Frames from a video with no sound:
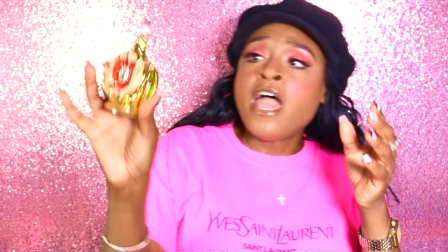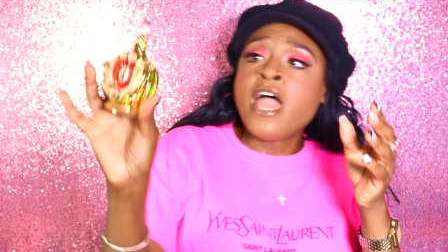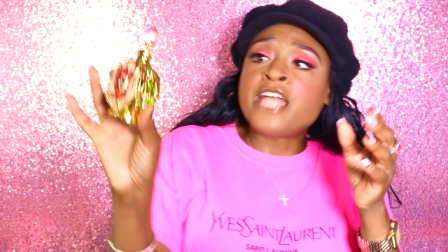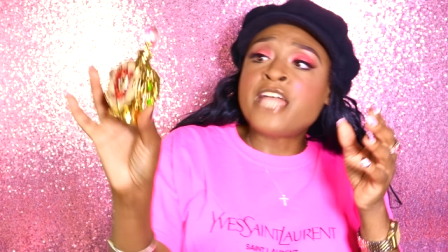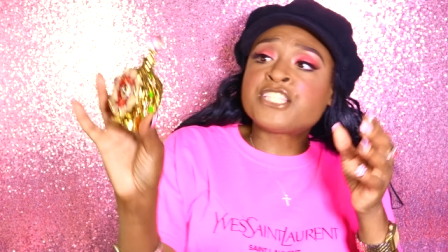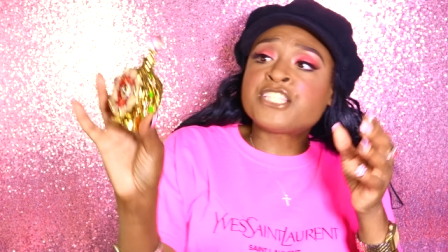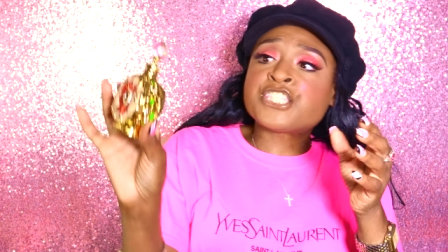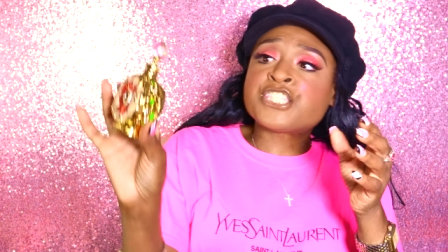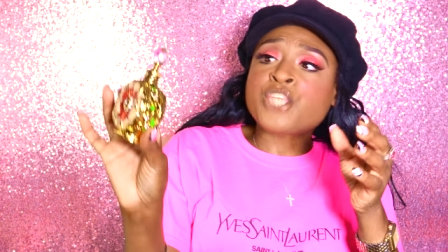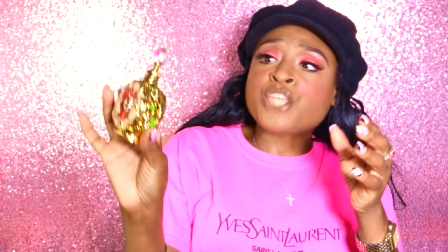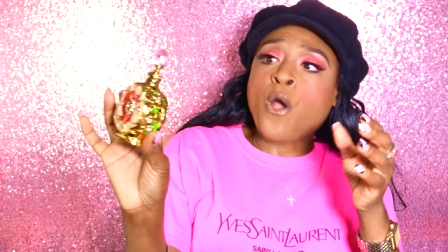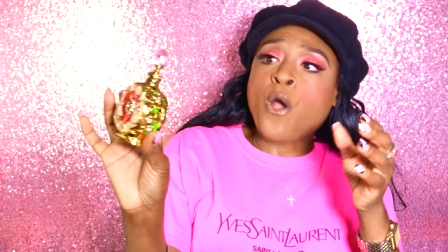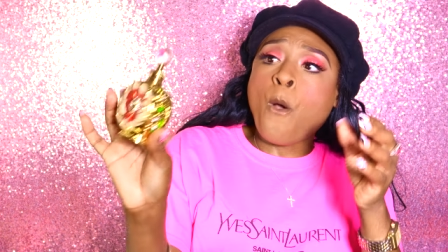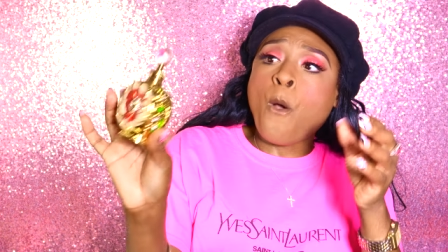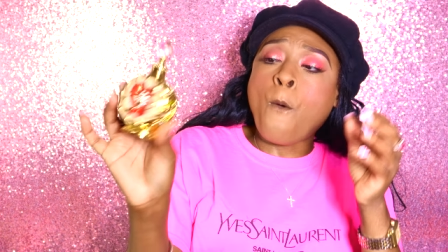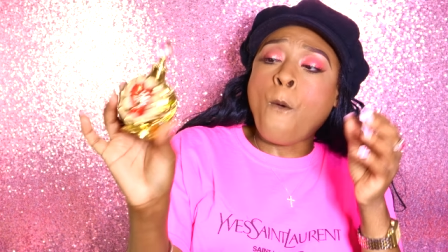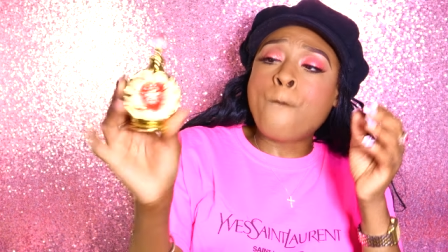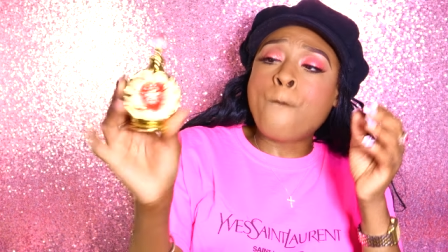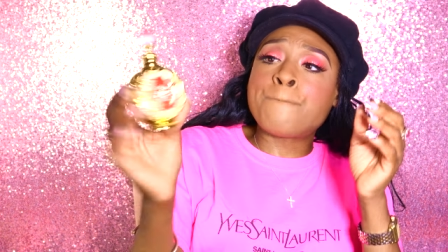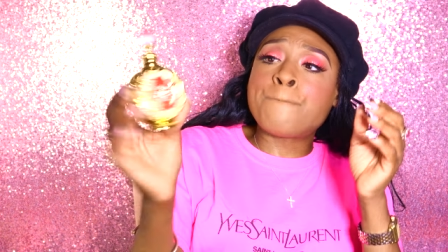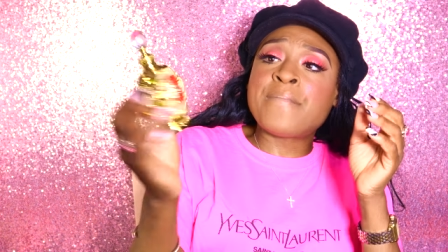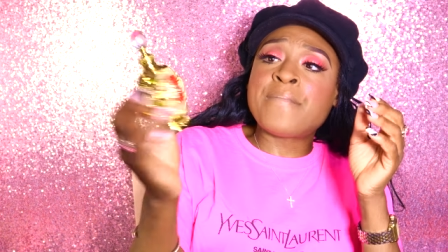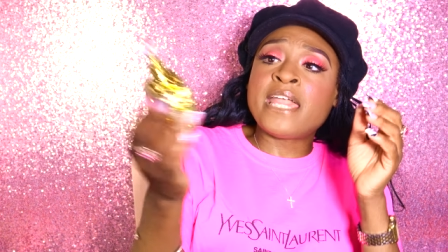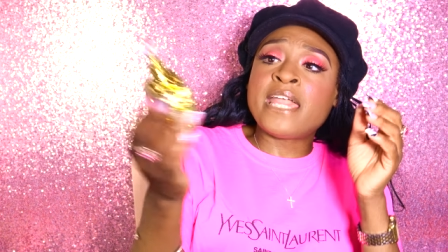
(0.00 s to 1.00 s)
is
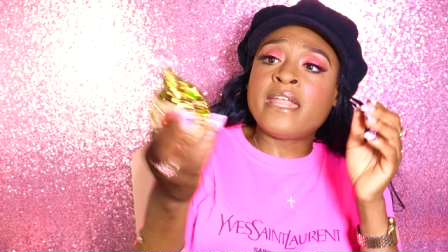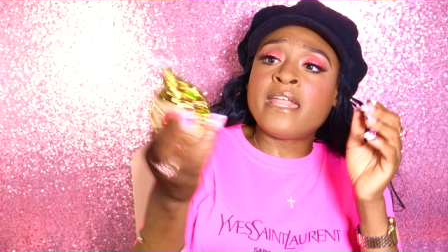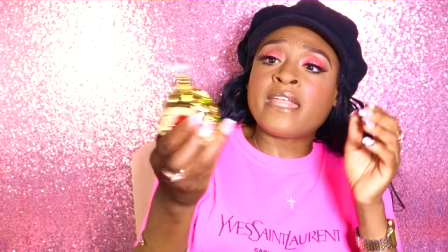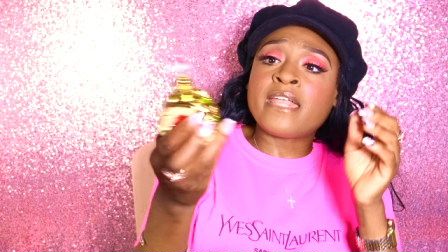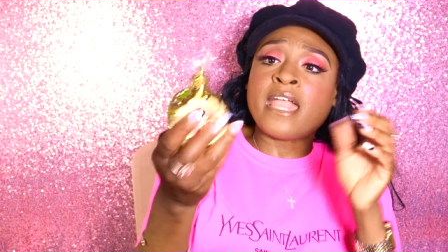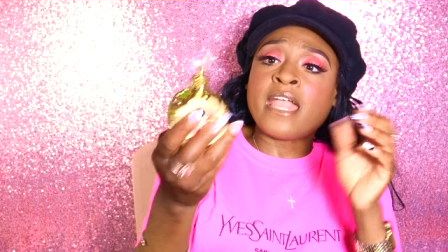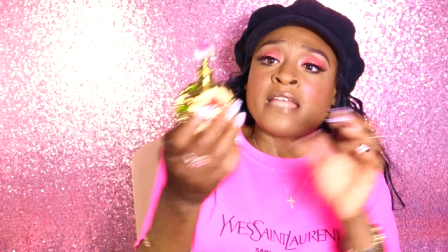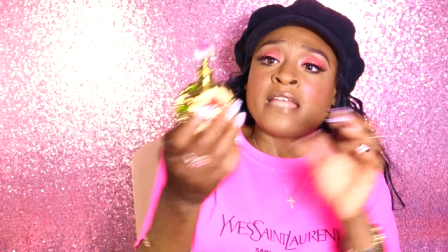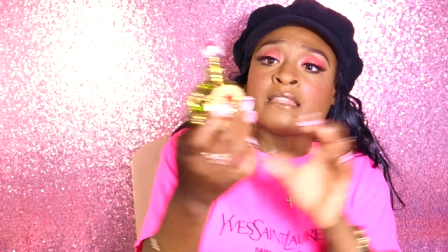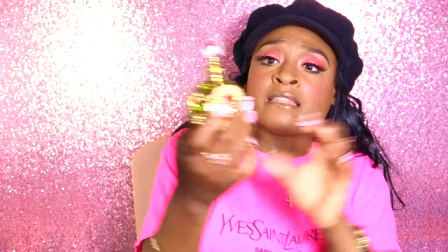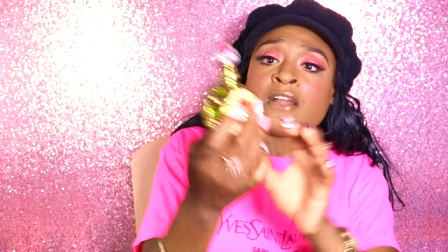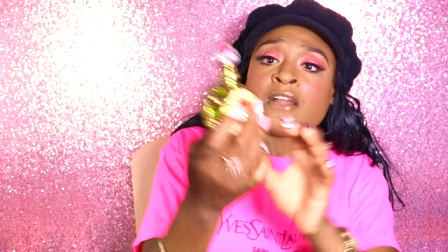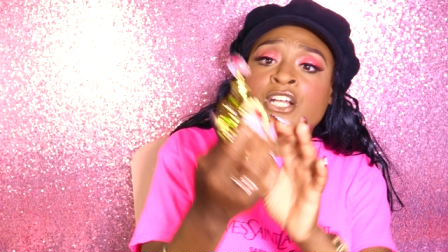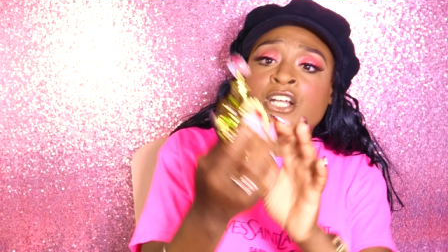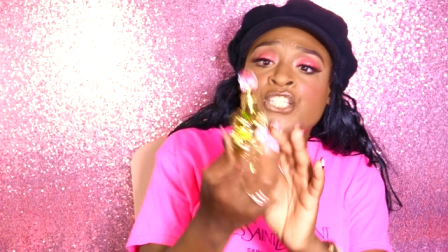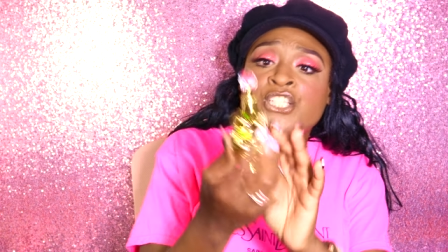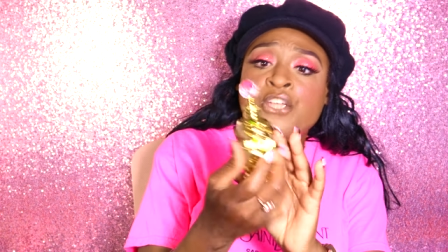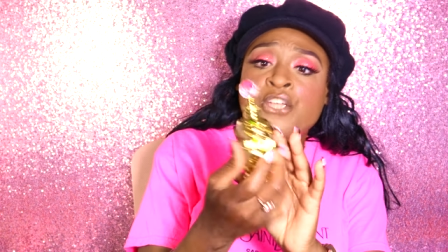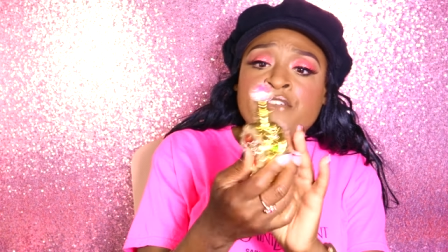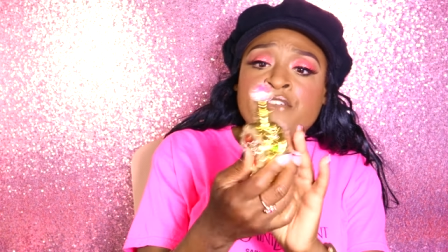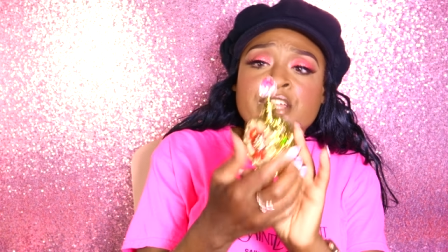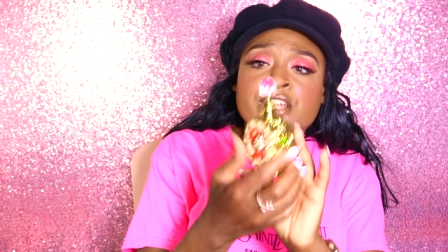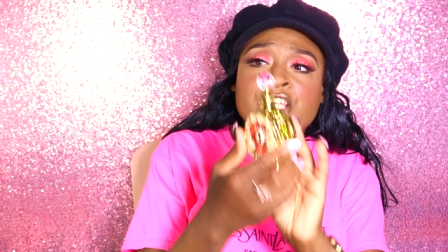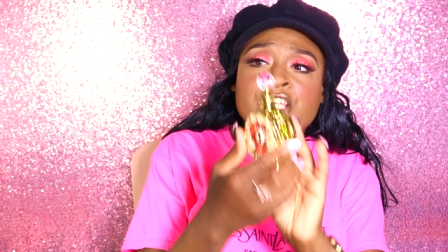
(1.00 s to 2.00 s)
so big and
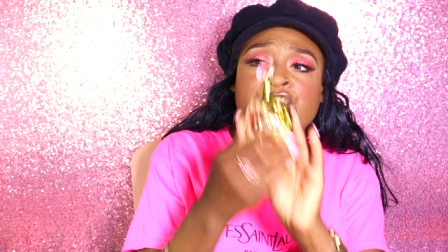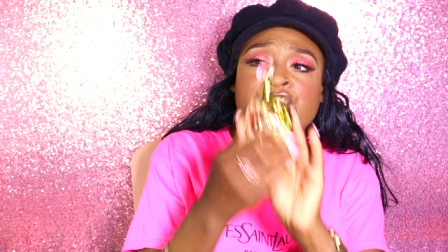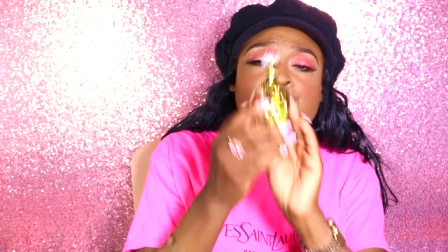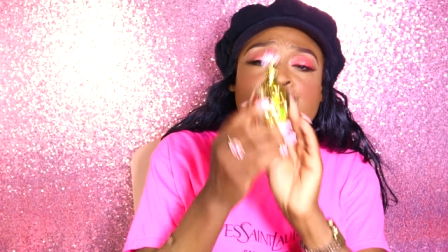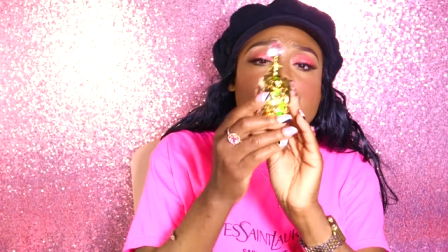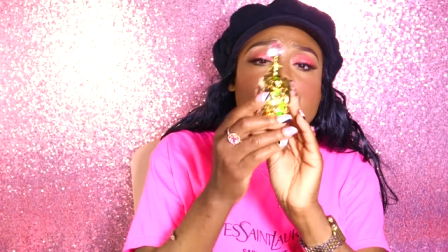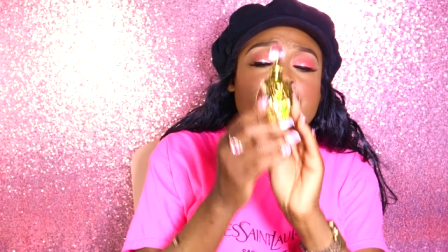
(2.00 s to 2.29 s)
luxurious,